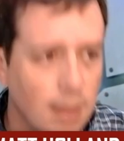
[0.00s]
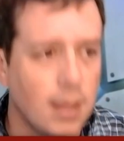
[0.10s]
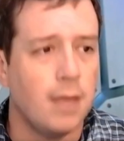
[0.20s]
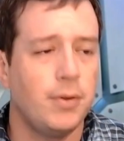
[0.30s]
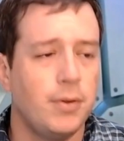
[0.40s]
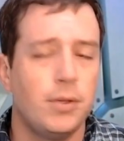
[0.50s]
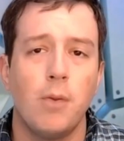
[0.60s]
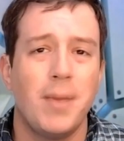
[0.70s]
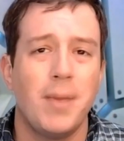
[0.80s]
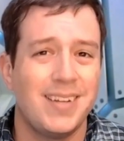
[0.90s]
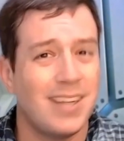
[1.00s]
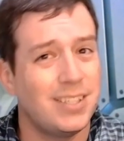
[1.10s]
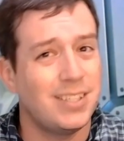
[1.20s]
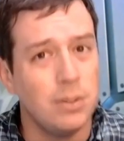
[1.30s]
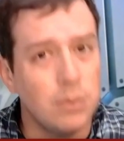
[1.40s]
If you don't make day
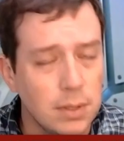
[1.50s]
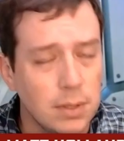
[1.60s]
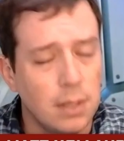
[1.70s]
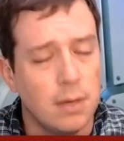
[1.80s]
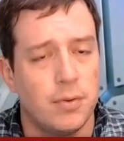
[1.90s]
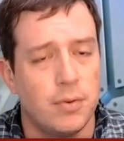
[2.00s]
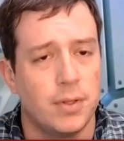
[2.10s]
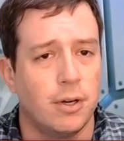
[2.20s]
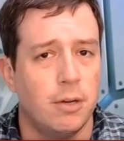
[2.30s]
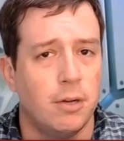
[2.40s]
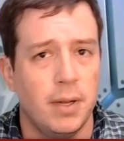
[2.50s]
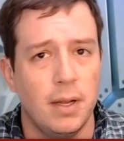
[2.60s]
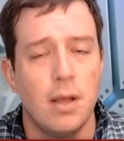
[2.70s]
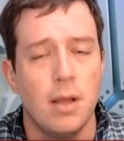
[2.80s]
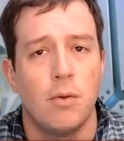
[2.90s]
2 for the tournament,
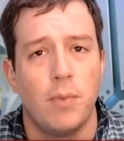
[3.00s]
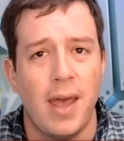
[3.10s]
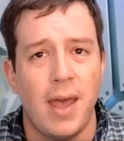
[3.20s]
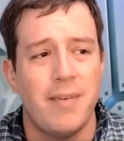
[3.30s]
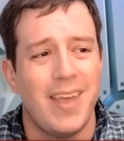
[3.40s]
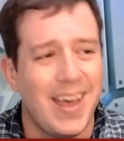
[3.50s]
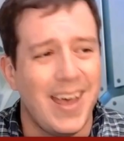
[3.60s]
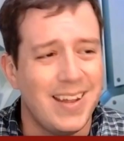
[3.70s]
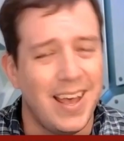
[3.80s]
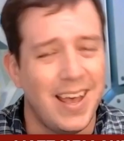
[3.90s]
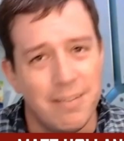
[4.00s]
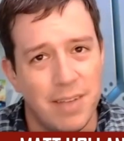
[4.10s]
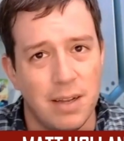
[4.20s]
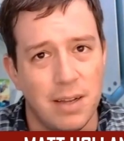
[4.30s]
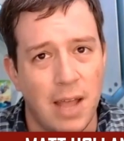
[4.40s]
we have a head-to-head
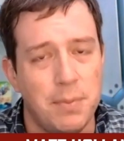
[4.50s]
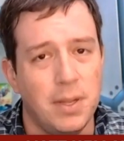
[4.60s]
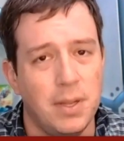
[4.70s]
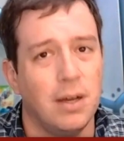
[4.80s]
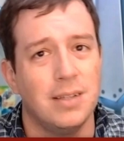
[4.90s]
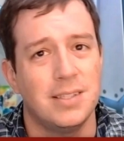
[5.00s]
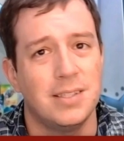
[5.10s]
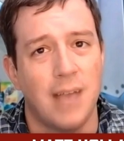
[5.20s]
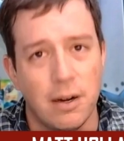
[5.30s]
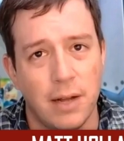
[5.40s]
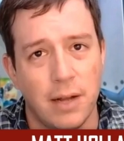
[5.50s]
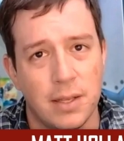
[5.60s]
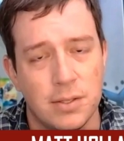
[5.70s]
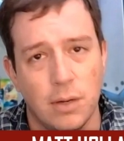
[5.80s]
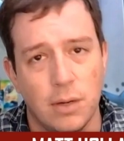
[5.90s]
event happening on Saturday.
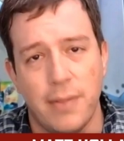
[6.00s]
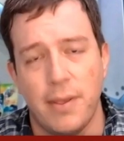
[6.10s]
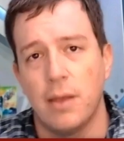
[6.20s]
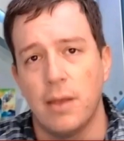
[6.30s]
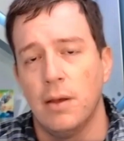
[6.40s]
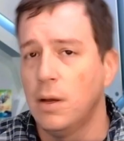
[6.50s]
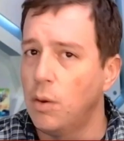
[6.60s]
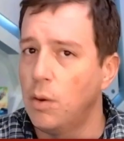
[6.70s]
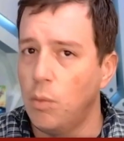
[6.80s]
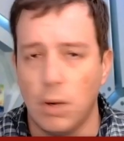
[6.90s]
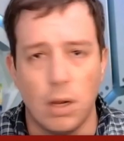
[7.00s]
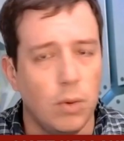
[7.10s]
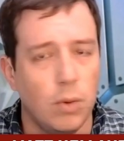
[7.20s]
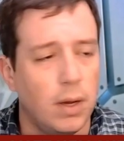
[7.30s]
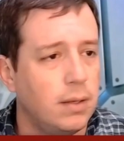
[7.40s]
So that's a
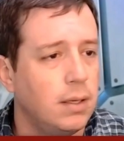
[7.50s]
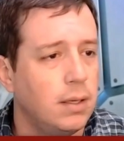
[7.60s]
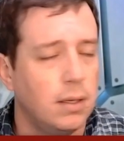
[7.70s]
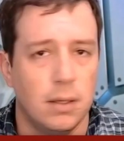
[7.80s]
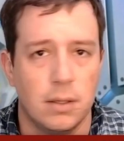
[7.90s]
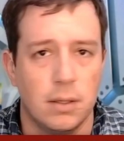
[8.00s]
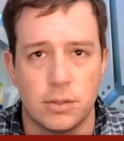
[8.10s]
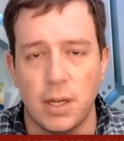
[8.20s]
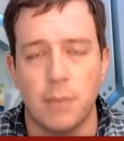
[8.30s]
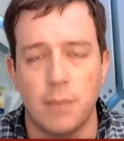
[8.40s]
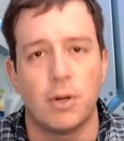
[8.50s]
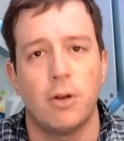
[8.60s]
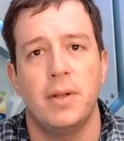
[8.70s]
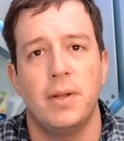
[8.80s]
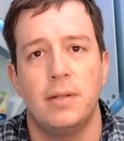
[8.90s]
one-on-one straight-up
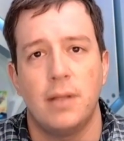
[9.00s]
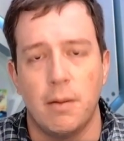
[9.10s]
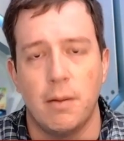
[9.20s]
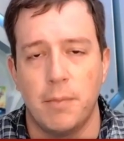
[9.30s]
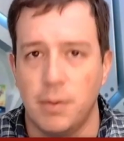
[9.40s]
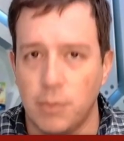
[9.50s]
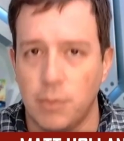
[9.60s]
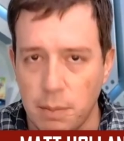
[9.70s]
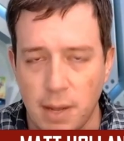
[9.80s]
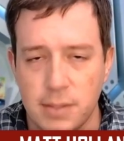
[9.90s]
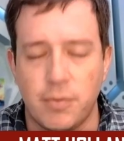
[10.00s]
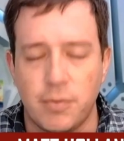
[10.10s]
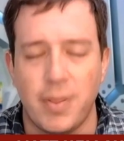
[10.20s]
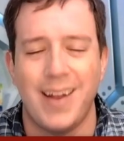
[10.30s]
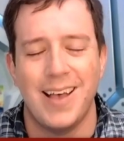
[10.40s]
tournament, and it'll be great prizes
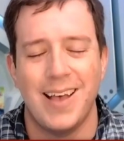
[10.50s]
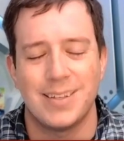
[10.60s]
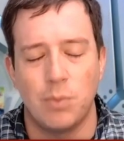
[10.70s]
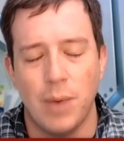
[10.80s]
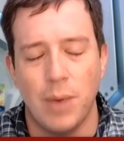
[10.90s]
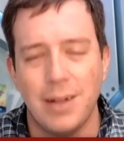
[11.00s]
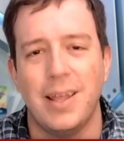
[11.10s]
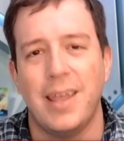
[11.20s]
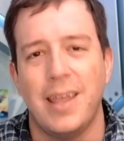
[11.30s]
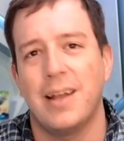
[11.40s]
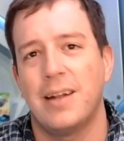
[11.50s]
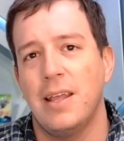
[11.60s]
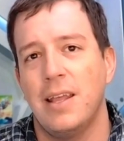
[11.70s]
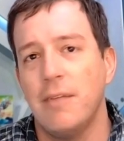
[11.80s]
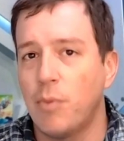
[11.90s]
for that as well. And
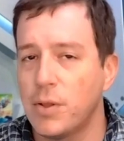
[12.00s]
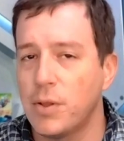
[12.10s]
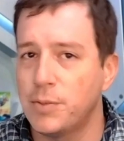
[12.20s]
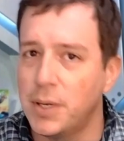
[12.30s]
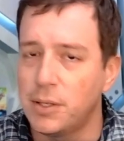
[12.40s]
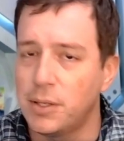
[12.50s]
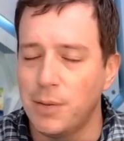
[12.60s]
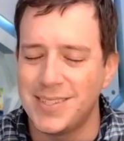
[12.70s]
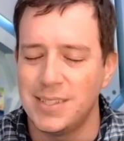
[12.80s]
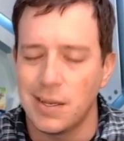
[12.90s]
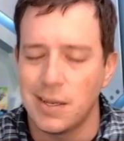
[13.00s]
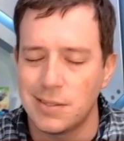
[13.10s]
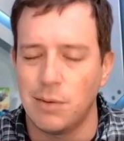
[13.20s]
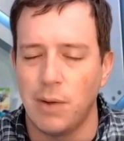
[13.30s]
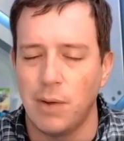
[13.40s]
if one of those big tournaments
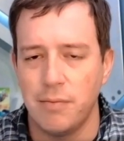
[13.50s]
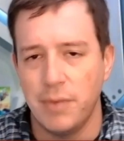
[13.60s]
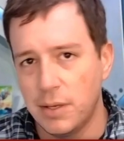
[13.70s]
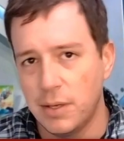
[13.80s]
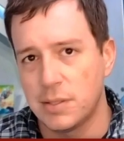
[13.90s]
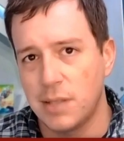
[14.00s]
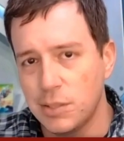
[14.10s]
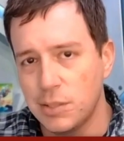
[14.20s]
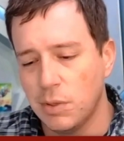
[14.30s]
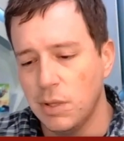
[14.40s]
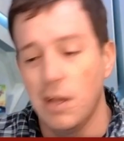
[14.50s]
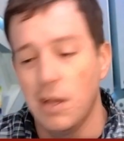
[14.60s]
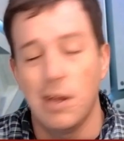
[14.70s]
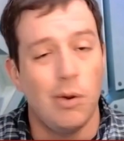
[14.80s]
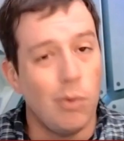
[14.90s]
doesn't quite fit into your schedule,
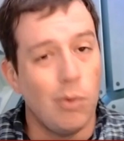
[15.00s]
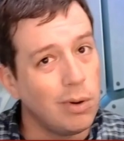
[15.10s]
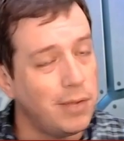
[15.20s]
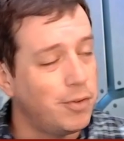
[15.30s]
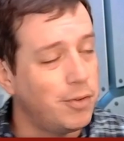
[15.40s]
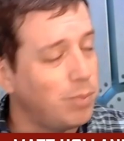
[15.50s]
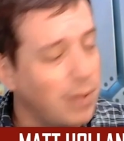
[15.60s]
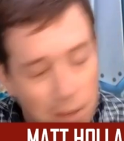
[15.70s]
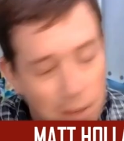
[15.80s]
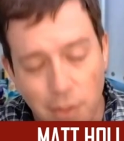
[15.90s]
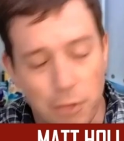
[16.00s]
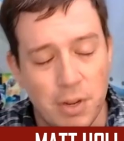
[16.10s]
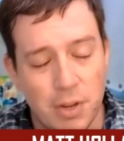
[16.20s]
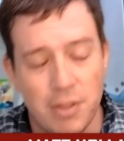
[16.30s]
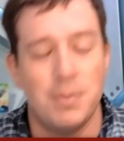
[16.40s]
or if you're playing all
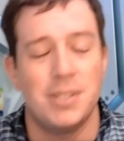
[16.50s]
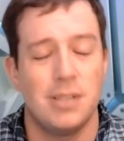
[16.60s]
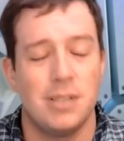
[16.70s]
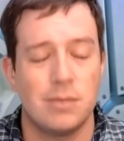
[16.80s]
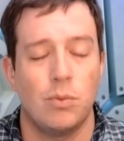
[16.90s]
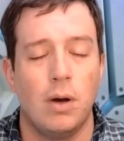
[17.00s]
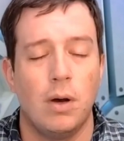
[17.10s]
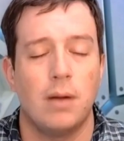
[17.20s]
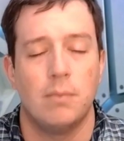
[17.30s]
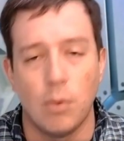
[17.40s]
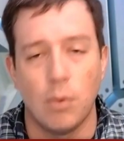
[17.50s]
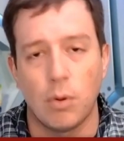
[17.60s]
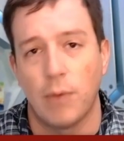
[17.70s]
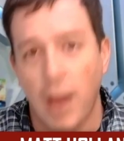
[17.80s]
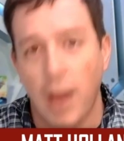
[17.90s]
3 of them but just want
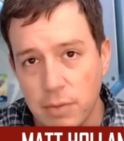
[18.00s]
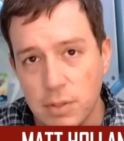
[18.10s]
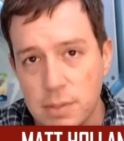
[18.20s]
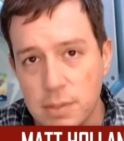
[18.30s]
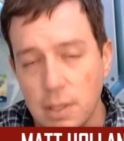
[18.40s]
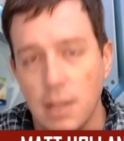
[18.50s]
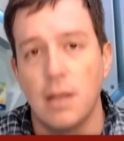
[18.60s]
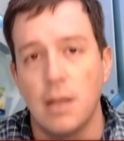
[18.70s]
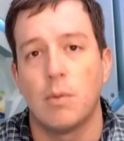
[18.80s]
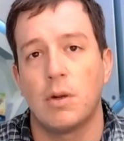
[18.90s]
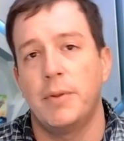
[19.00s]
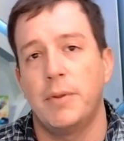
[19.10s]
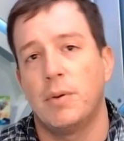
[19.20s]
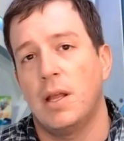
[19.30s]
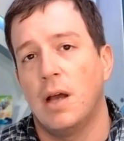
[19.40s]
more rivals, we're going to be
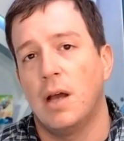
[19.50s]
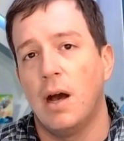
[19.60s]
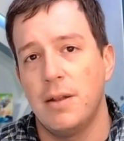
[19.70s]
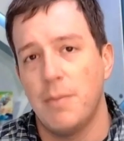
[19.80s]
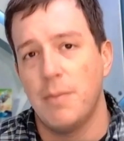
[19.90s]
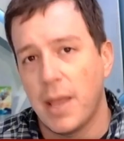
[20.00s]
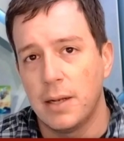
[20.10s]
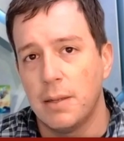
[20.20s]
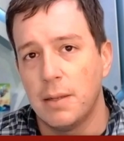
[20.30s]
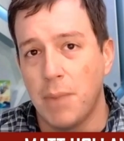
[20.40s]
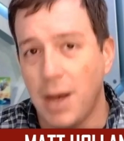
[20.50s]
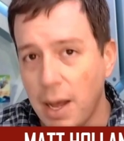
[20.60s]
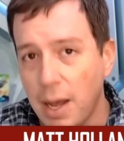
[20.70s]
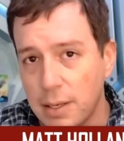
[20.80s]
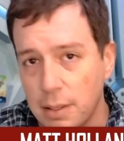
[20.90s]
running on-demand
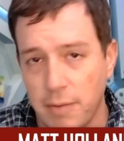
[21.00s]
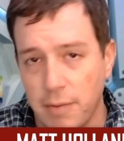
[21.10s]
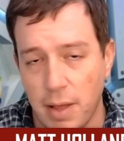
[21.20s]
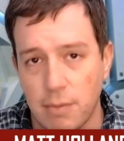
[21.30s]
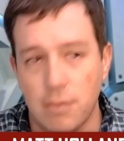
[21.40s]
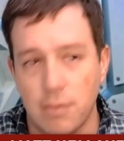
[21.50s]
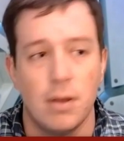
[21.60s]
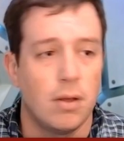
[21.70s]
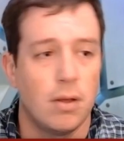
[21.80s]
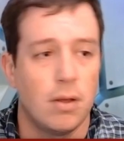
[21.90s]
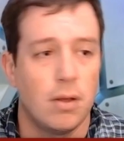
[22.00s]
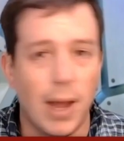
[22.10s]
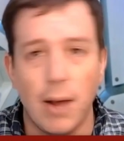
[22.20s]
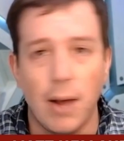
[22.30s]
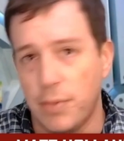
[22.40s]
pod events
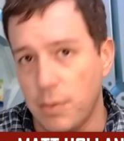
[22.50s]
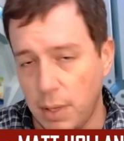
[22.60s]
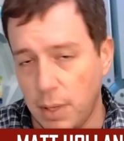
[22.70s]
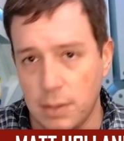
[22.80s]
throughout the week.